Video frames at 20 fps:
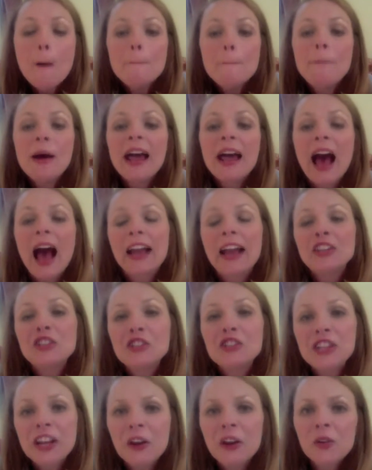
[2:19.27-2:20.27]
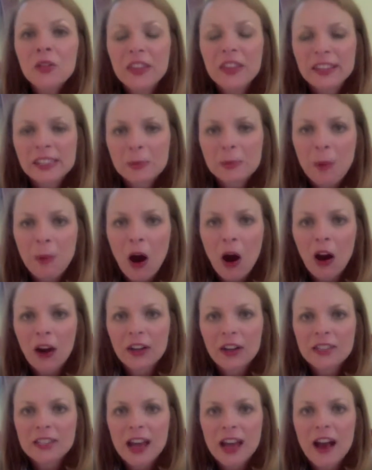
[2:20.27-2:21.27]
But I share this
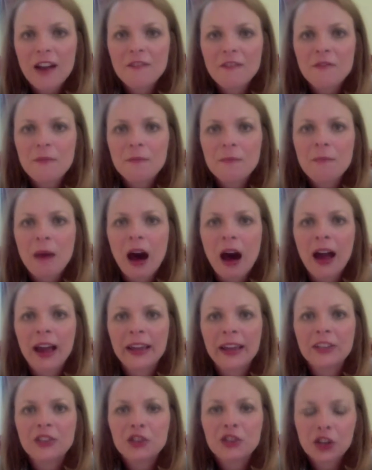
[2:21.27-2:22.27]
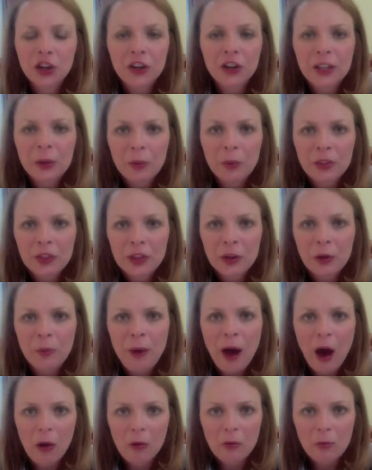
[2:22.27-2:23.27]
part of my journey with you
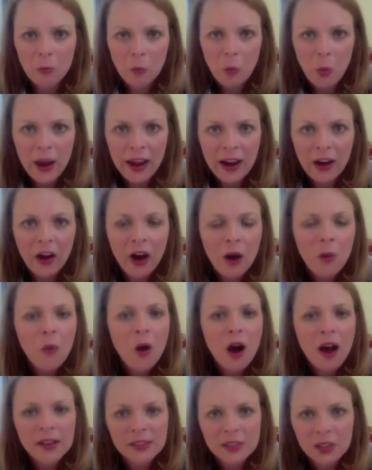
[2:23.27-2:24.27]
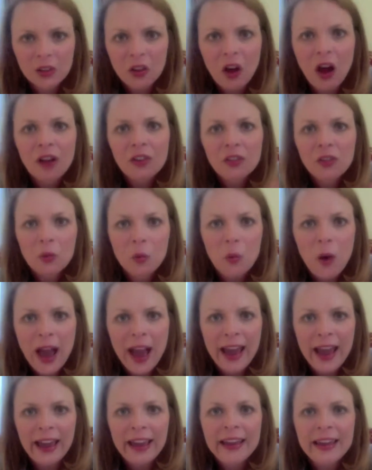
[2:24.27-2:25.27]
about where I was along the
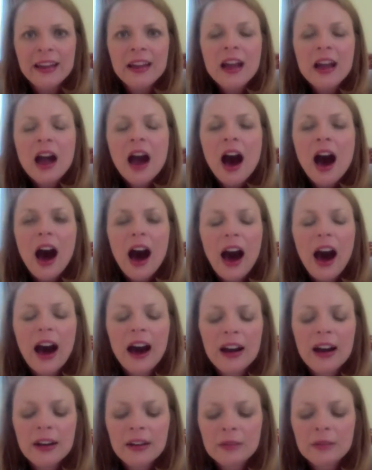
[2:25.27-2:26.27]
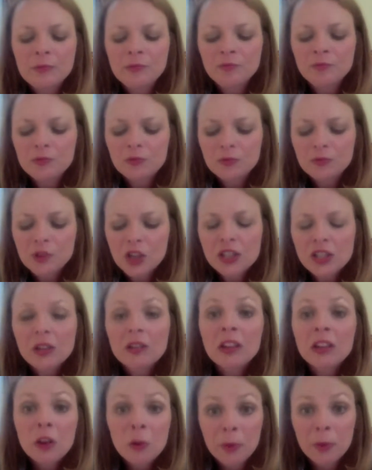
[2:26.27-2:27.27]
way, just a
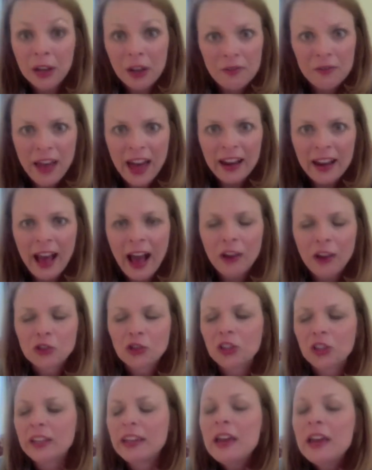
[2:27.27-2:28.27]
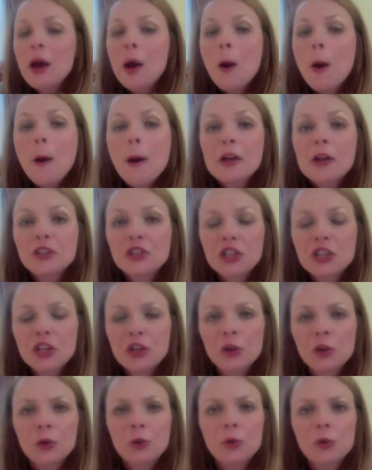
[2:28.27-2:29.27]
little bit of that actually,
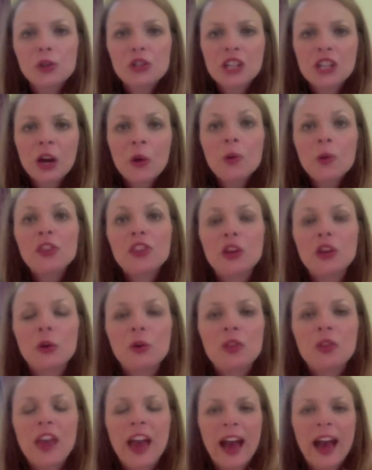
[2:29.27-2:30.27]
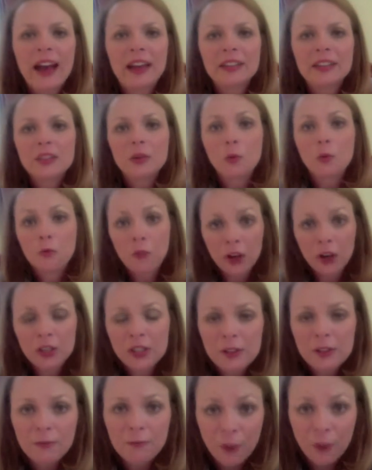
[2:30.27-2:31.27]
to share with you that
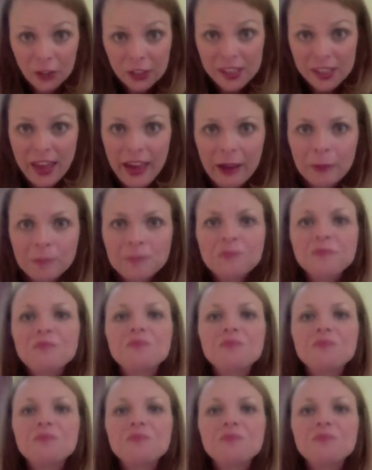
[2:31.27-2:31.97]
first thing,